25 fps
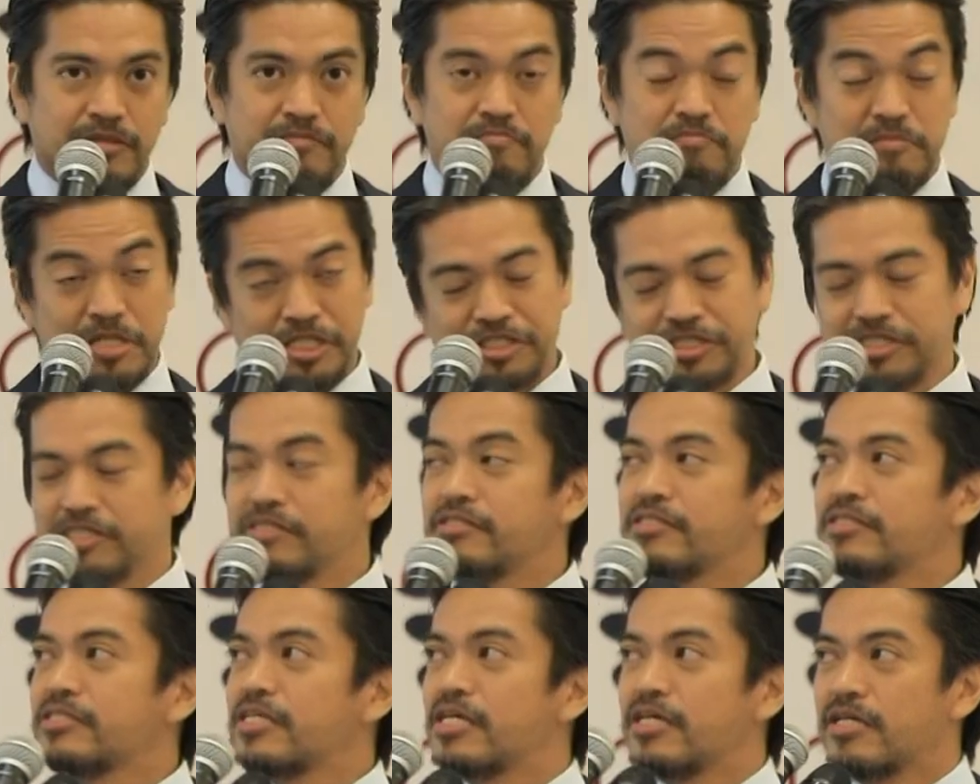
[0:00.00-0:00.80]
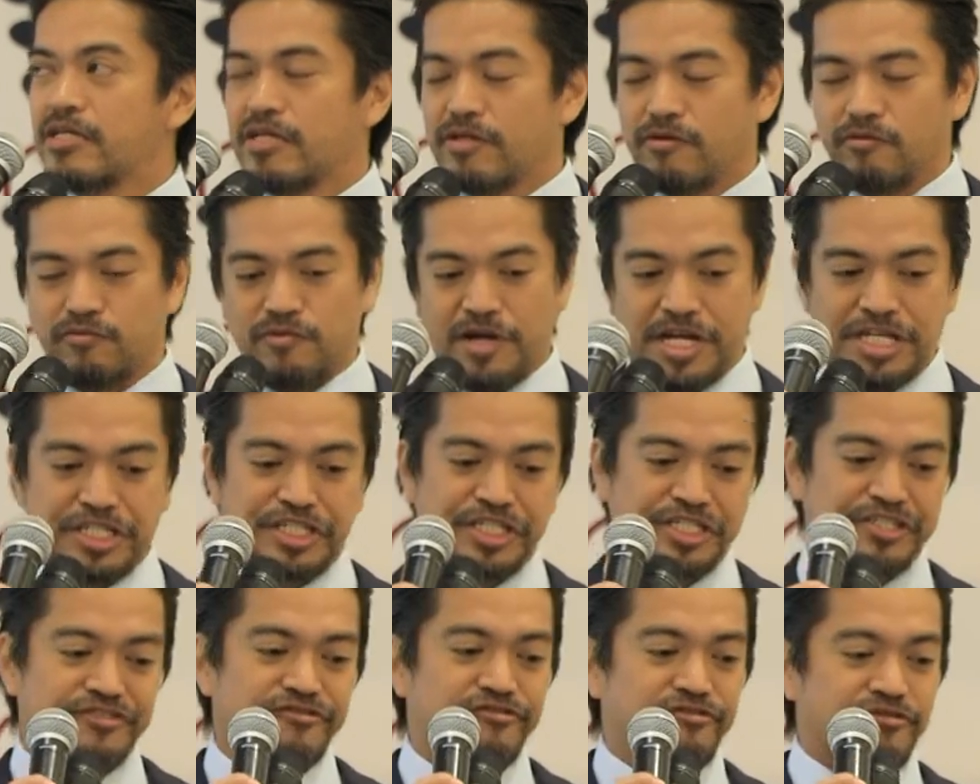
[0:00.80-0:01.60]
missions,
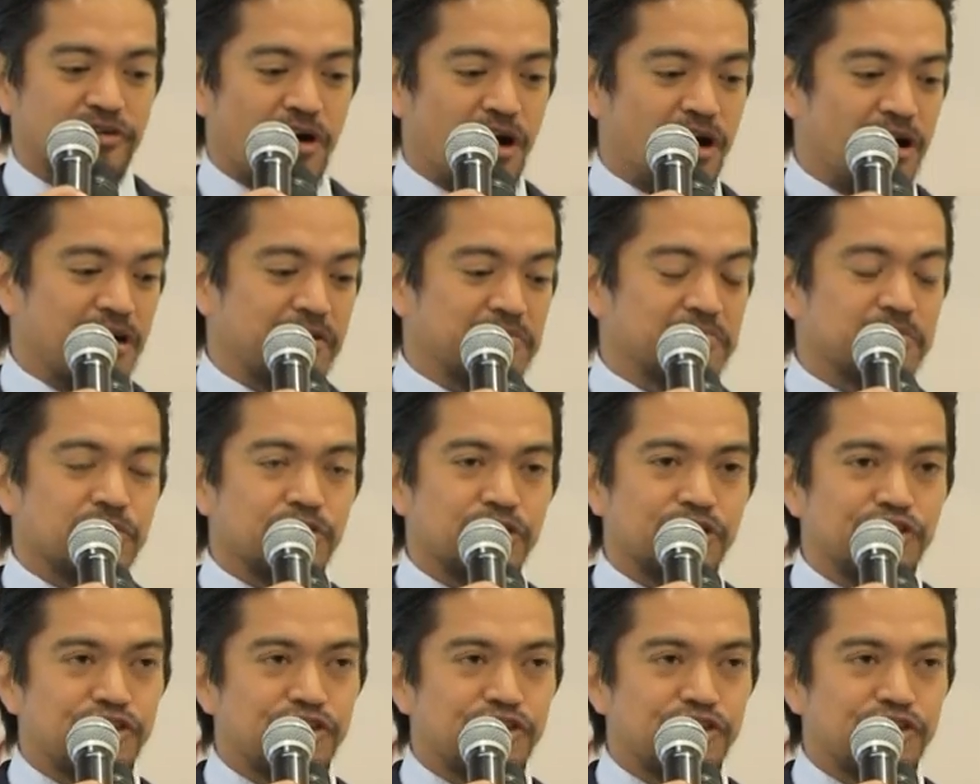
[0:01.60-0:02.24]
ranging from